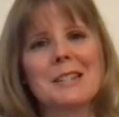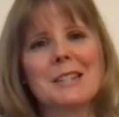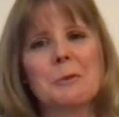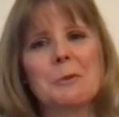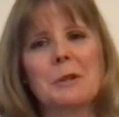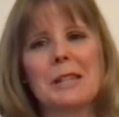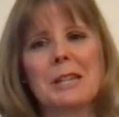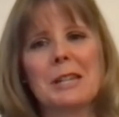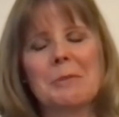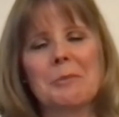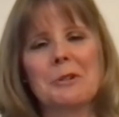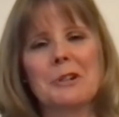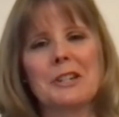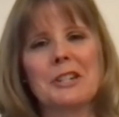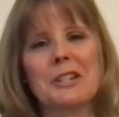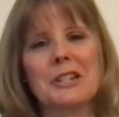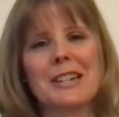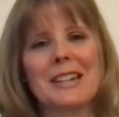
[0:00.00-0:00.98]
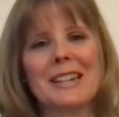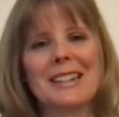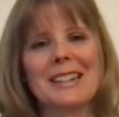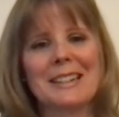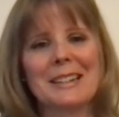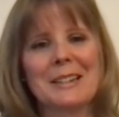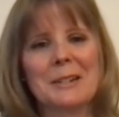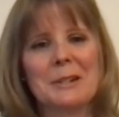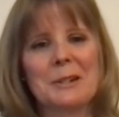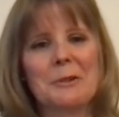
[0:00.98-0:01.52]
I really appreciate
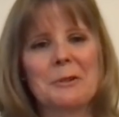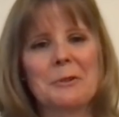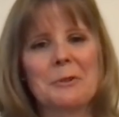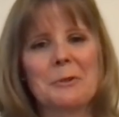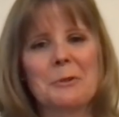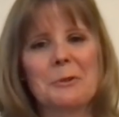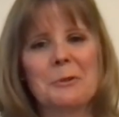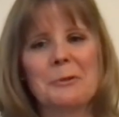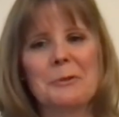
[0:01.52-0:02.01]
all